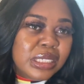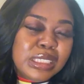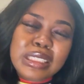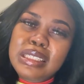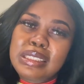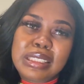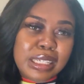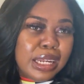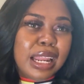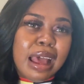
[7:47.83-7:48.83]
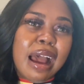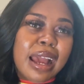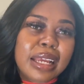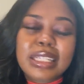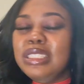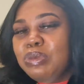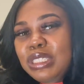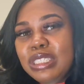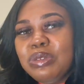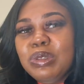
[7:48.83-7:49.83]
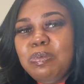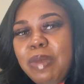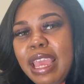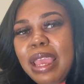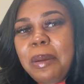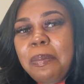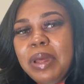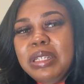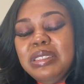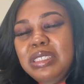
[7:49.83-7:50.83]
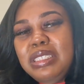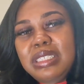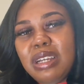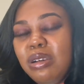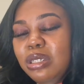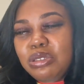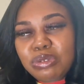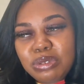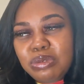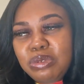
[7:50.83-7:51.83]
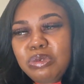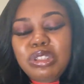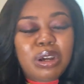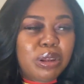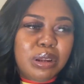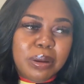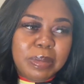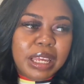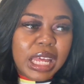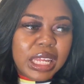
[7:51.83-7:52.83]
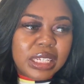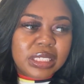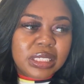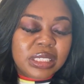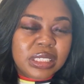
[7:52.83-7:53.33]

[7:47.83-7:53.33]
That just seemed a lot. It was disrespect, but she told the truth. You told her to be honest.